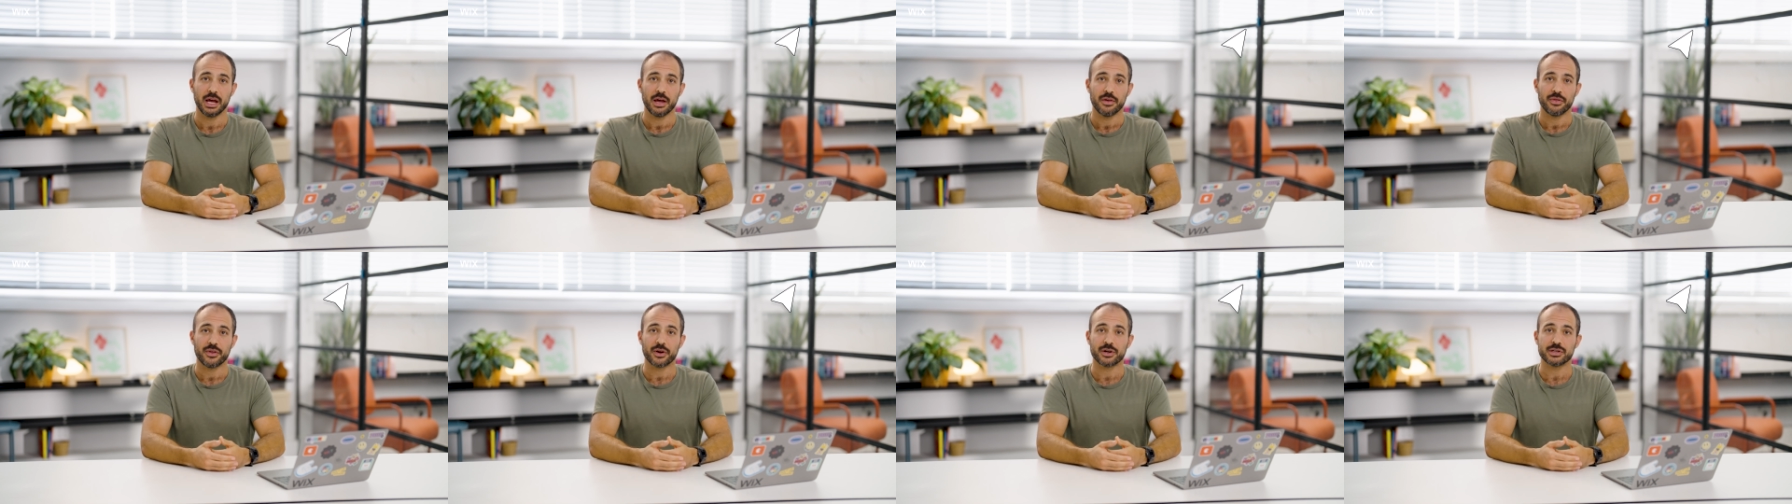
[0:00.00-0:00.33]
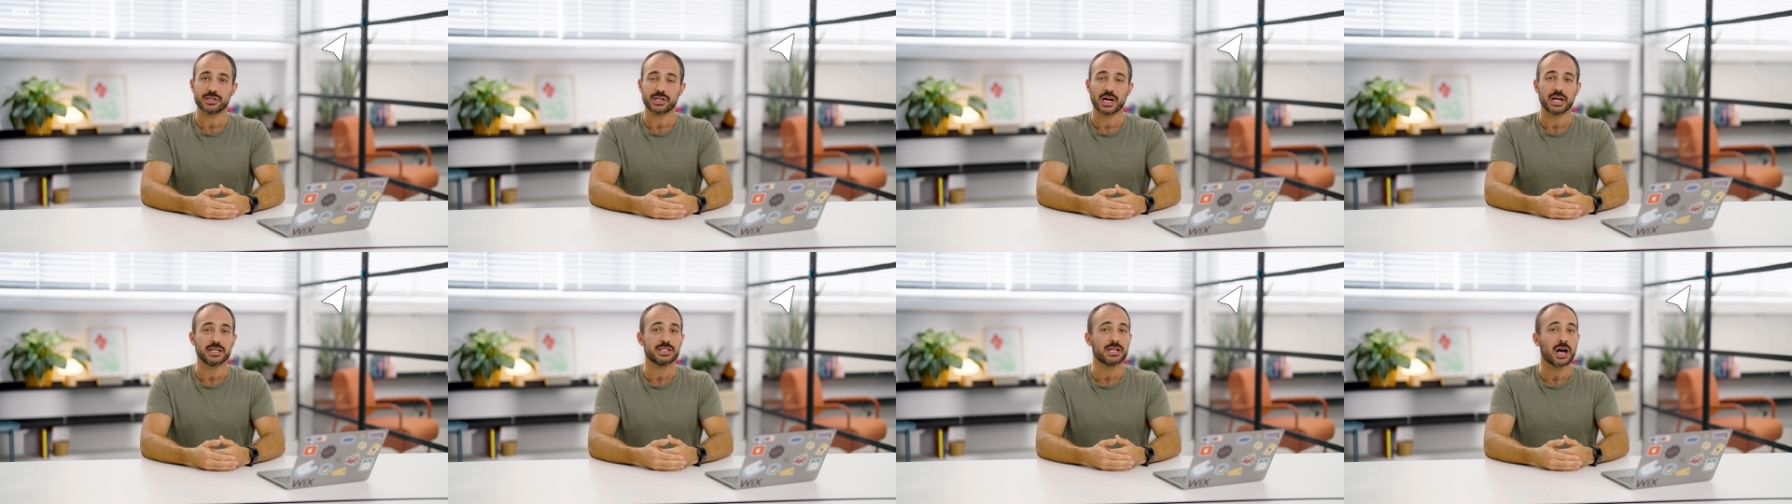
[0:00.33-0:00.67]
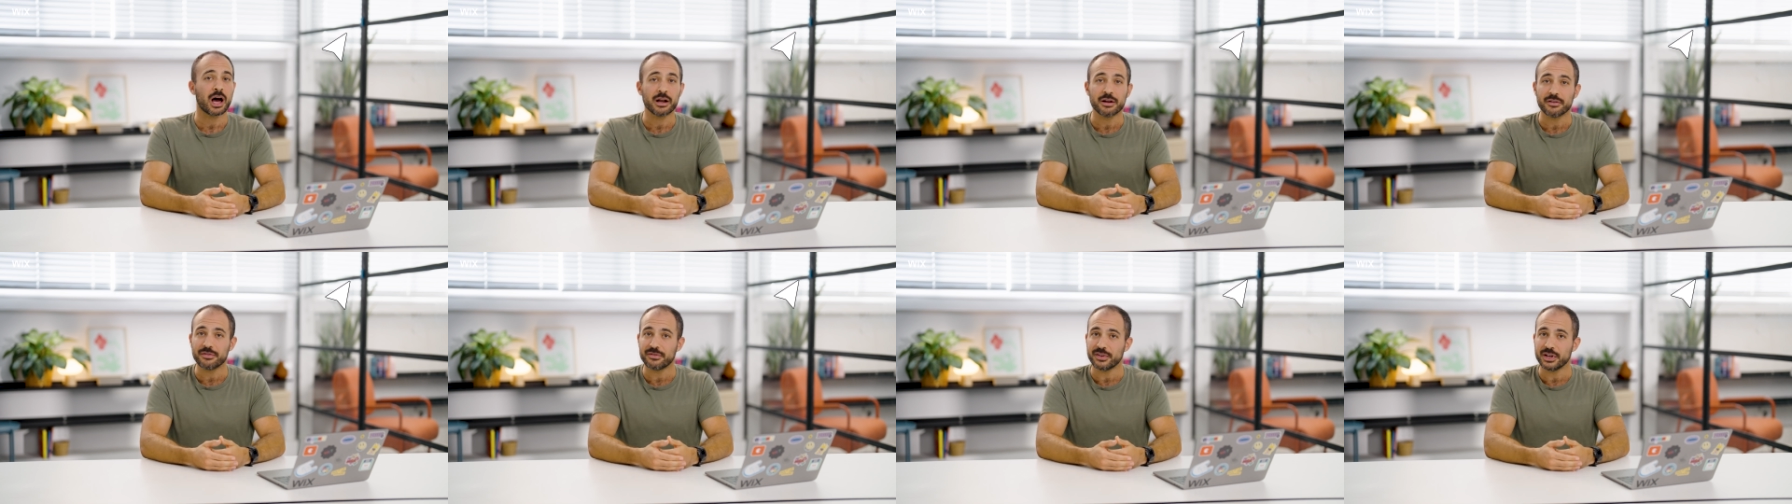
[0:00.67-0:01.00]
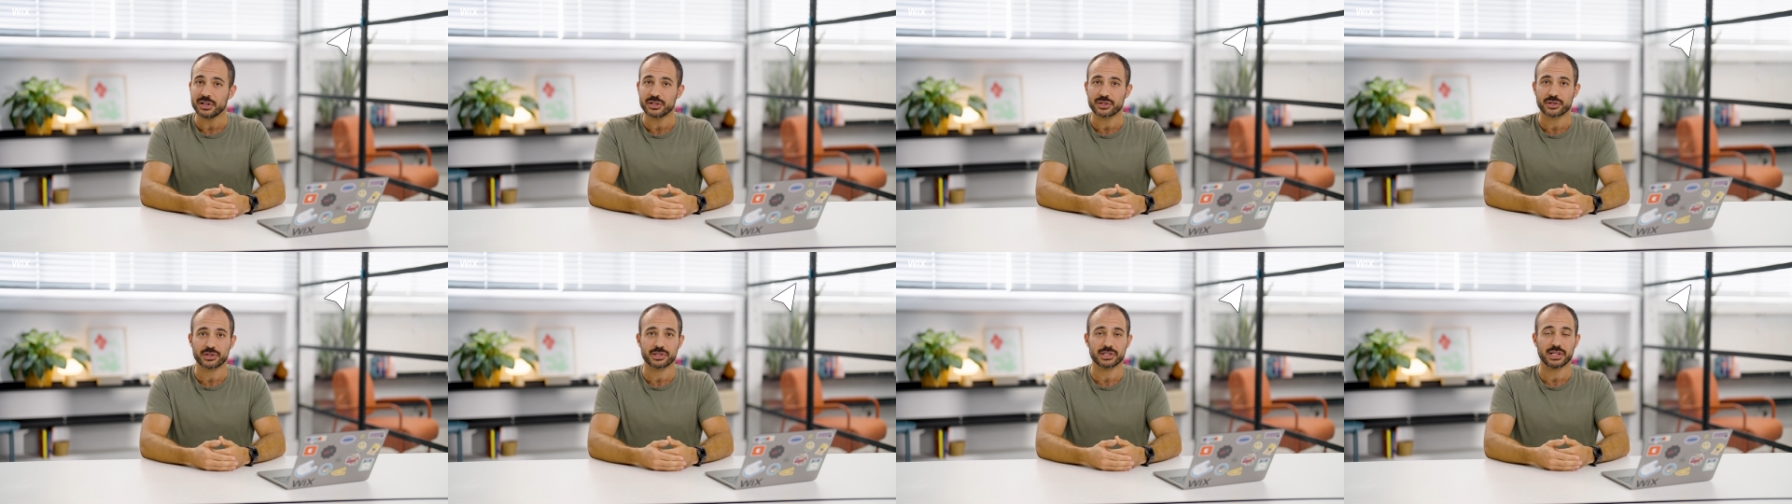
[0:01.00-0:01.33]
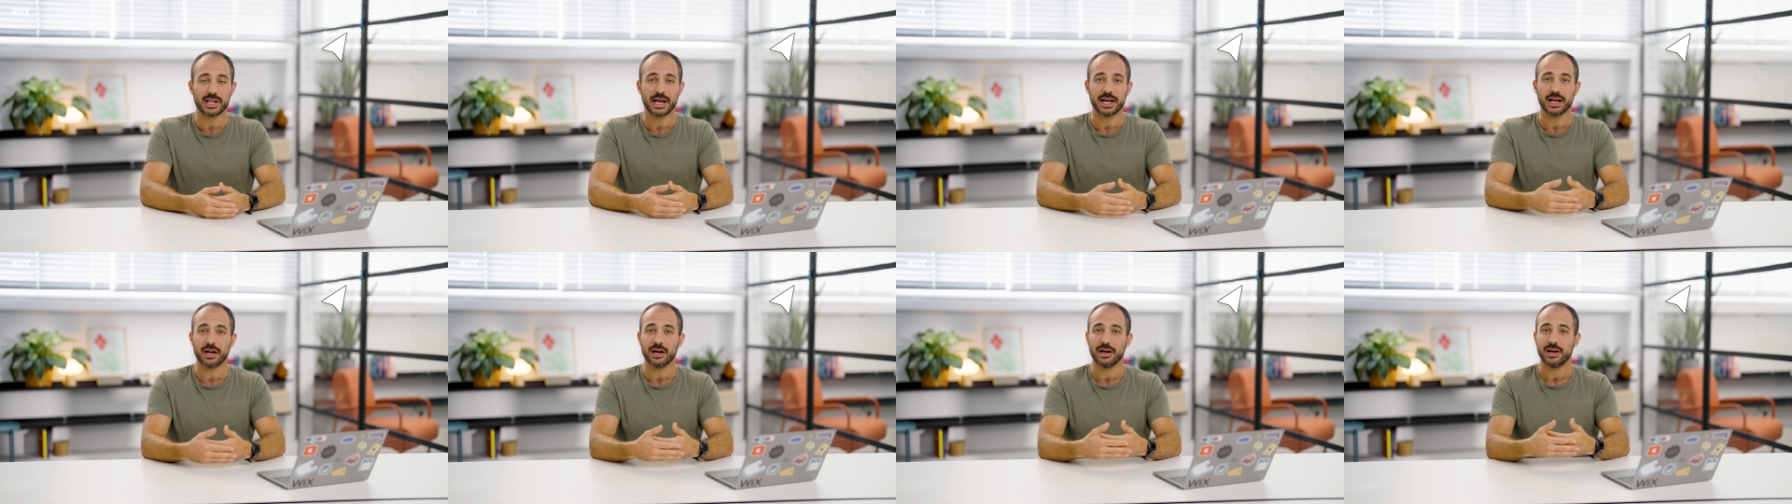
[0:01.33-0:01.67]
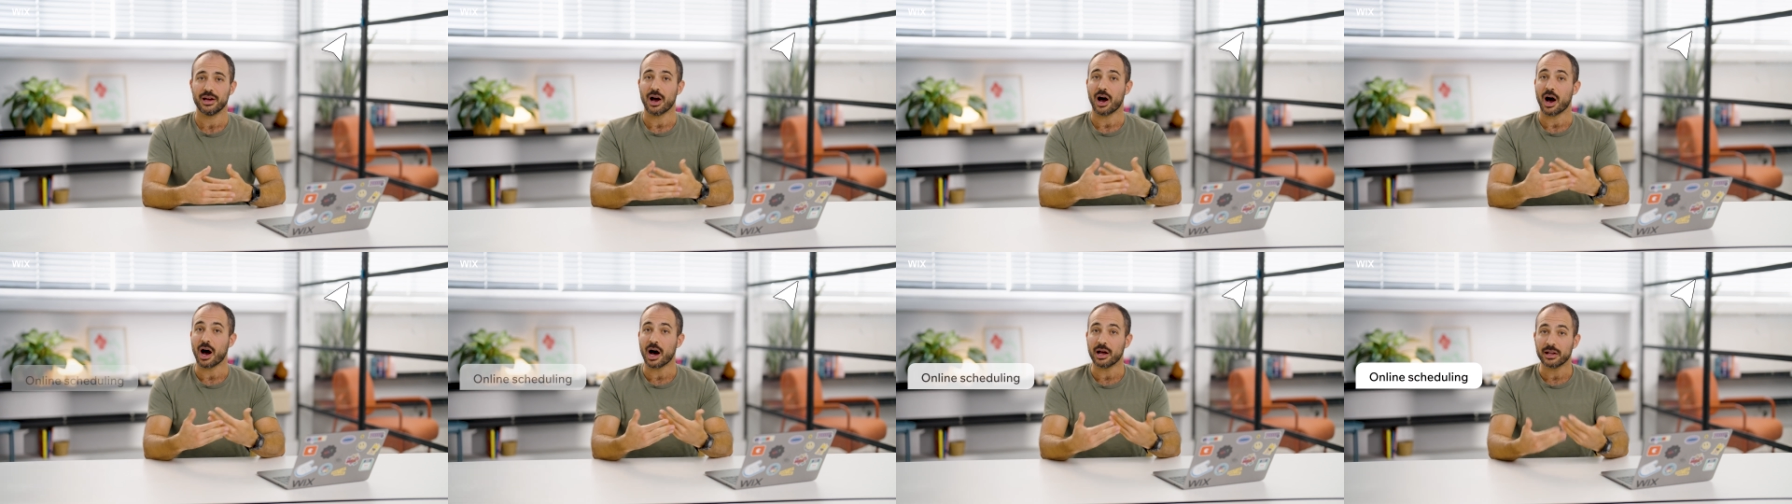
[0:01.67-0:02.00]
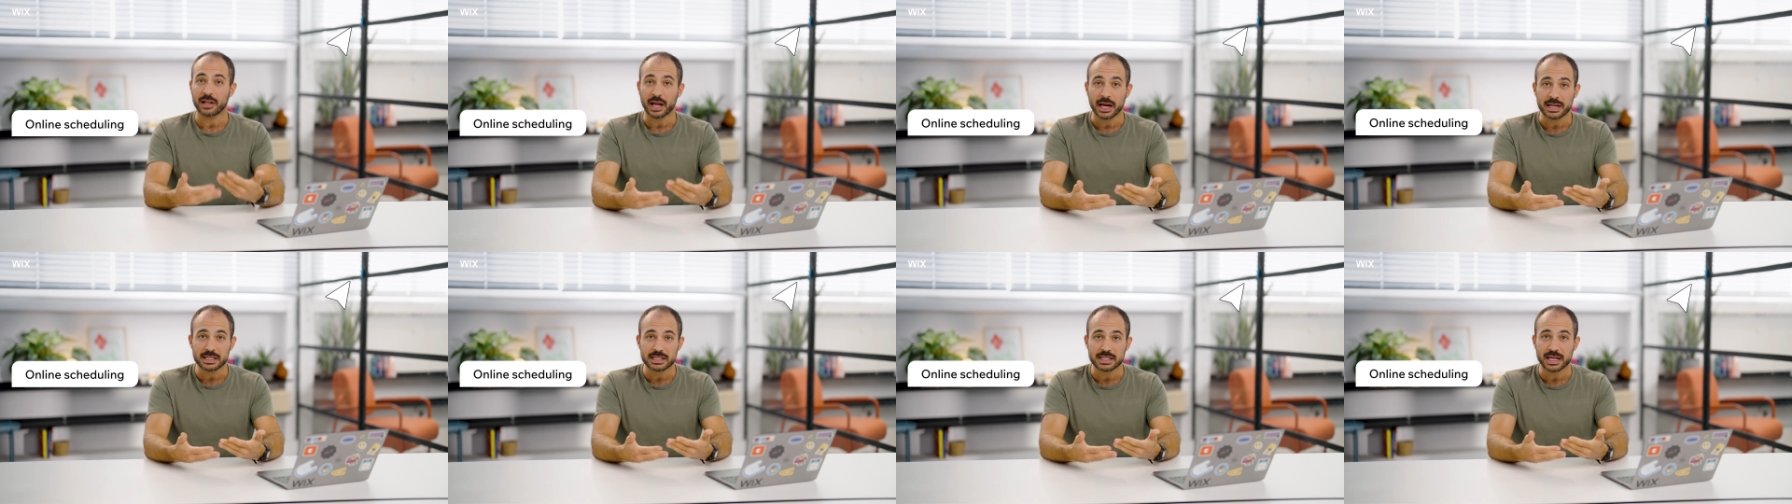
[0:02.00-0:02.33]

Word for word: There's a ton of features like online